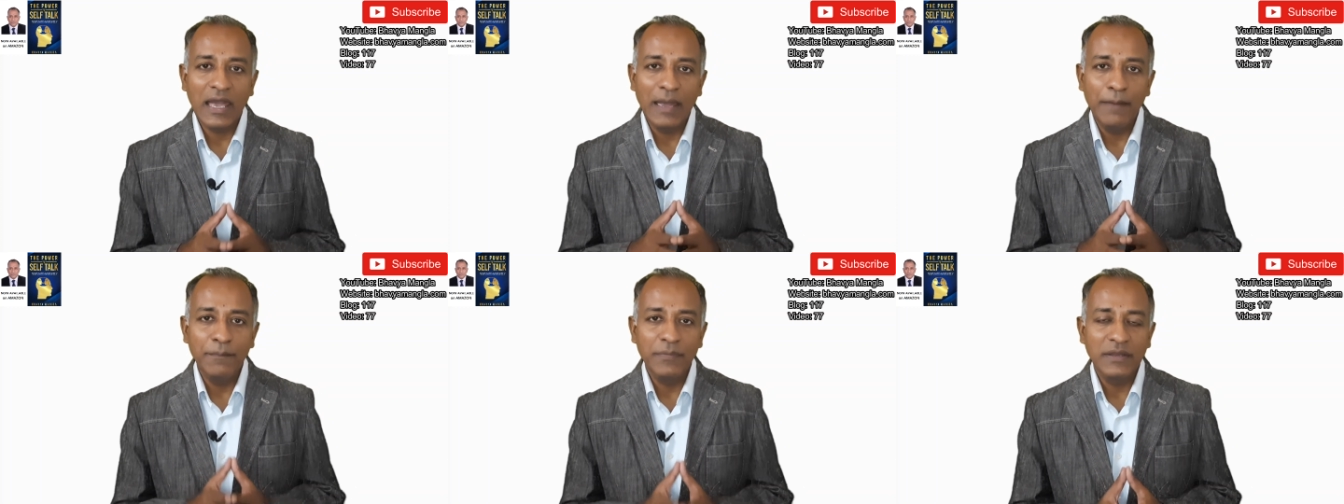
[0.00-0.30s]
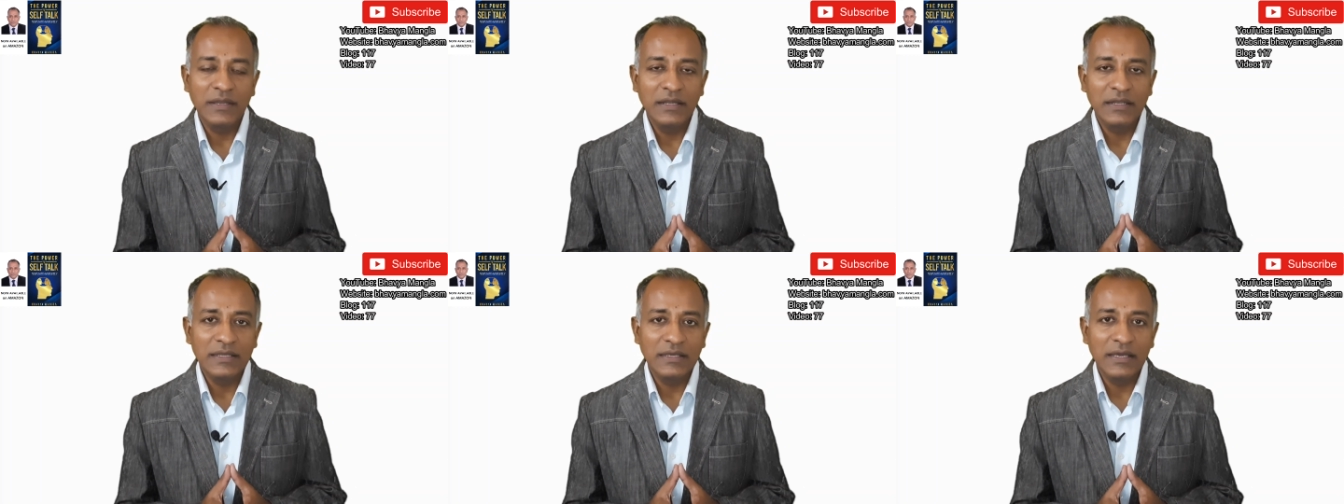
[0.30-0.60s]

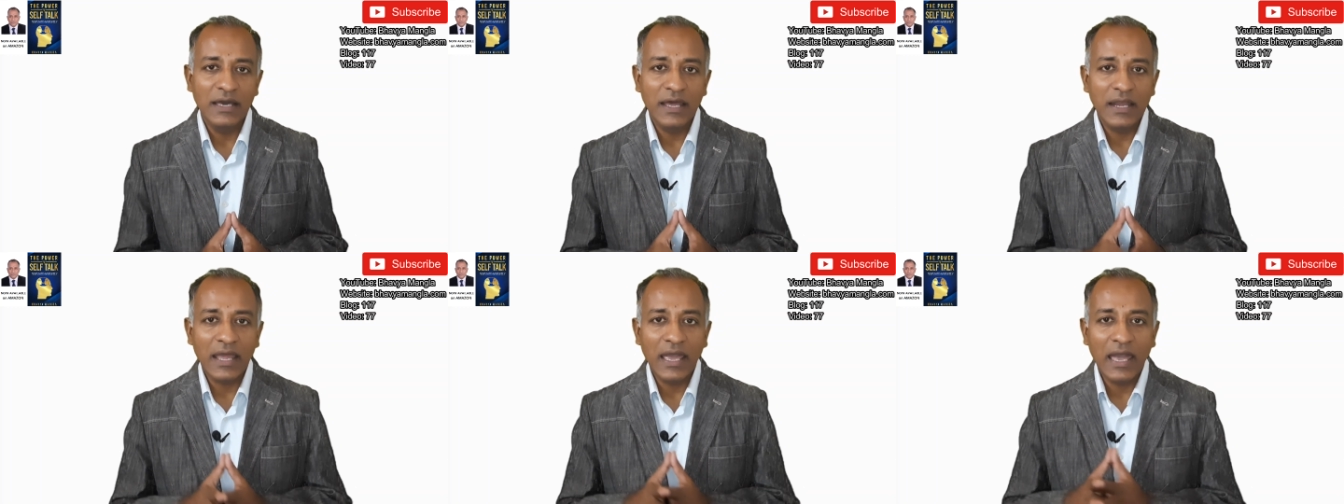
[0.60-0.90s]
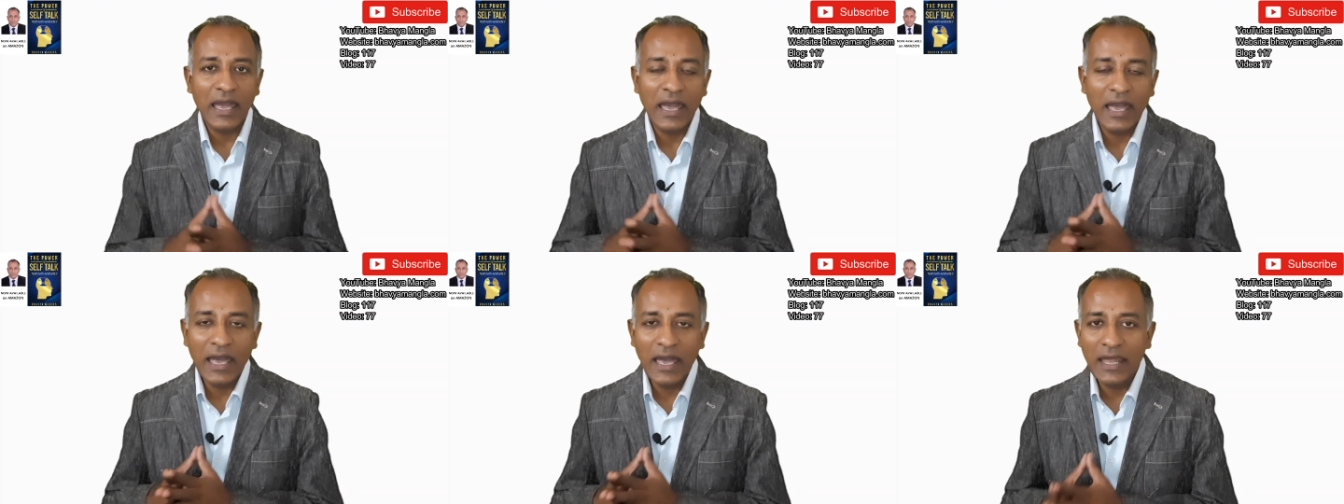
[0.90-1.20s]

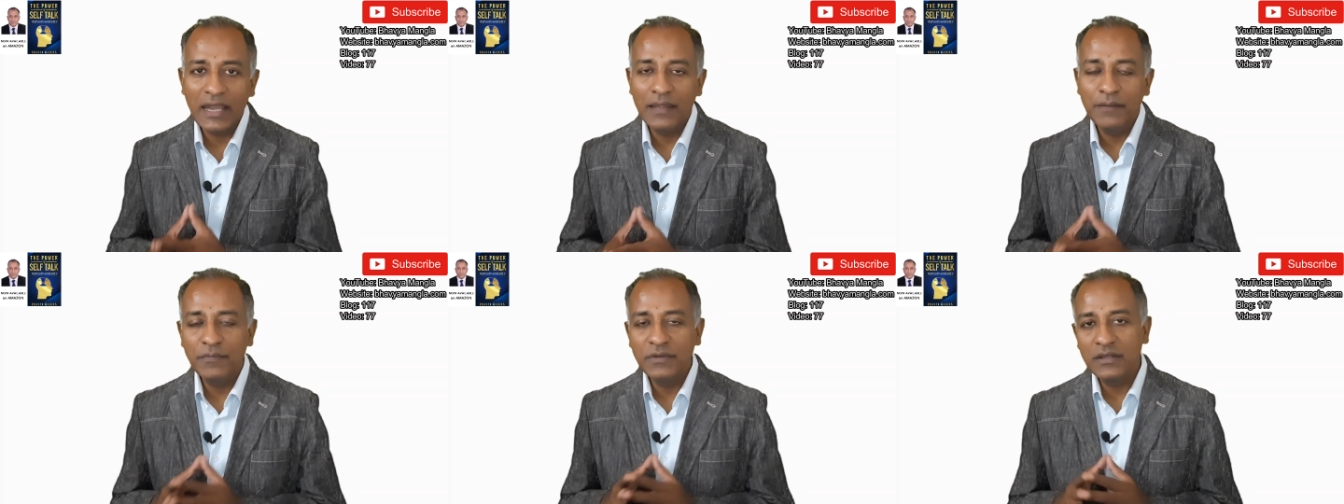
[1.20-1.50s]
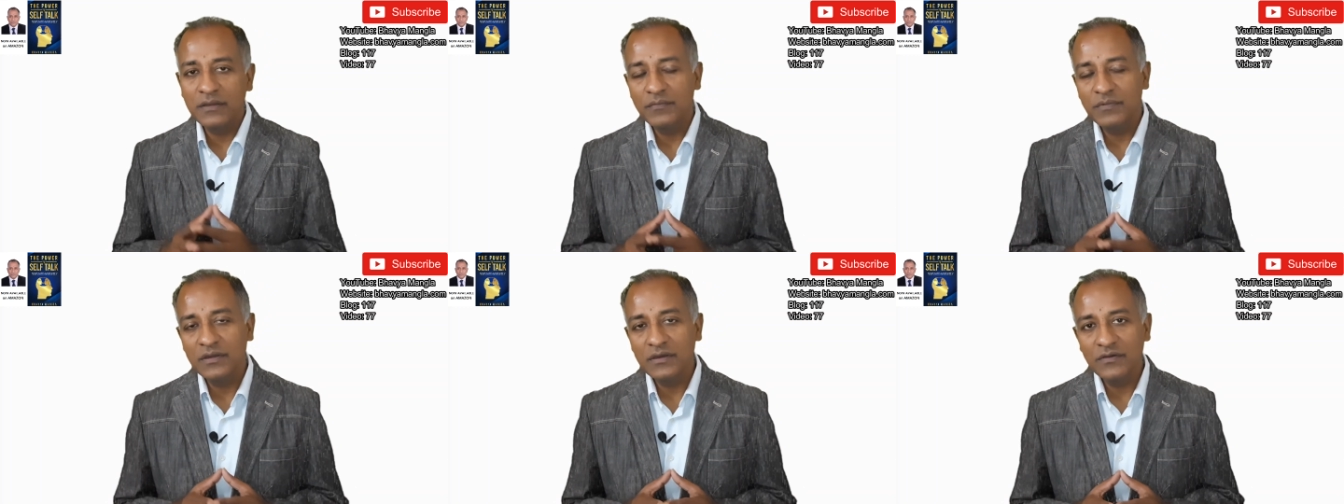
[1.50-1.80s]
MTTR and
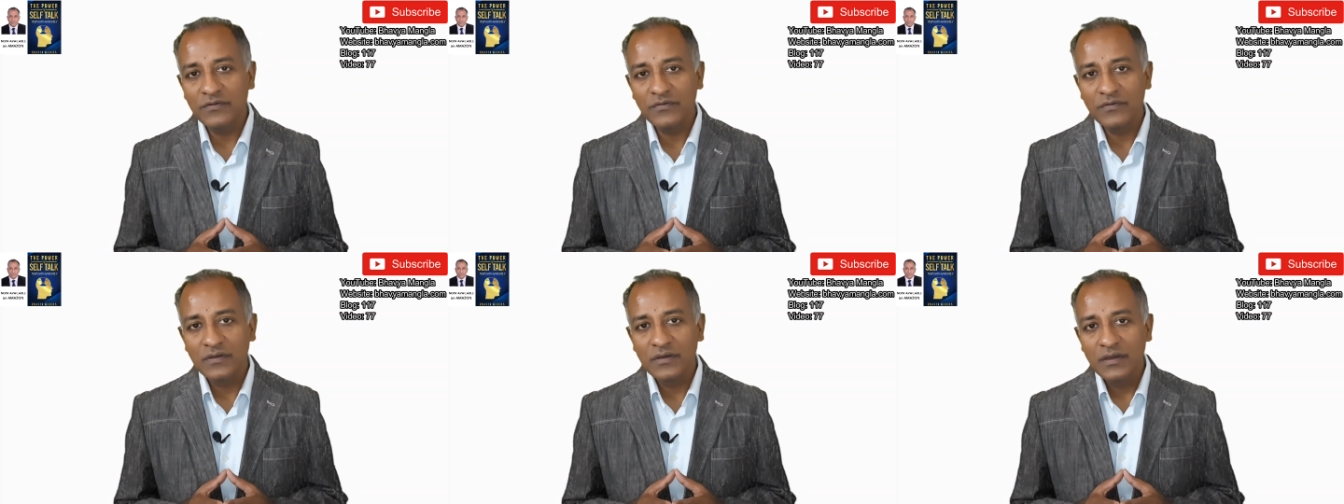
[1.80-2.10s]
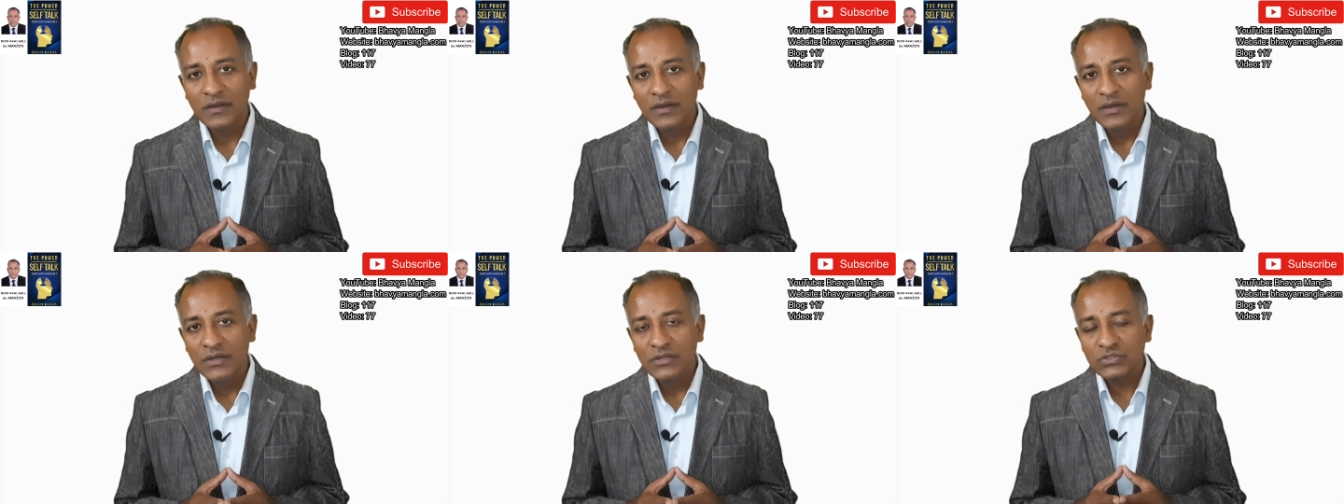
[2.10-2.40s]

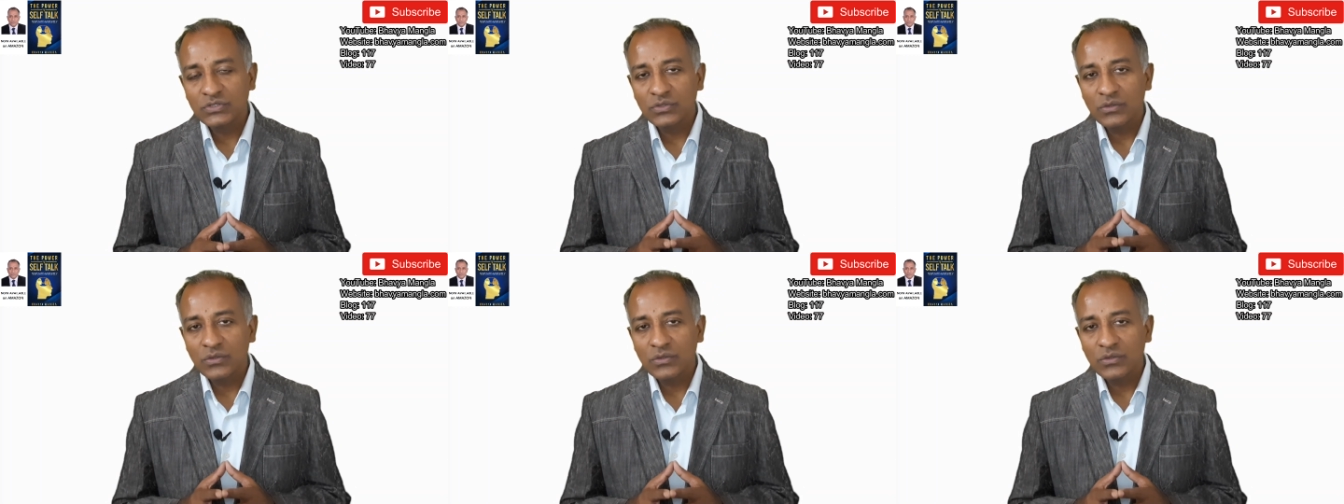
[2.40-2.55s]
MTBF.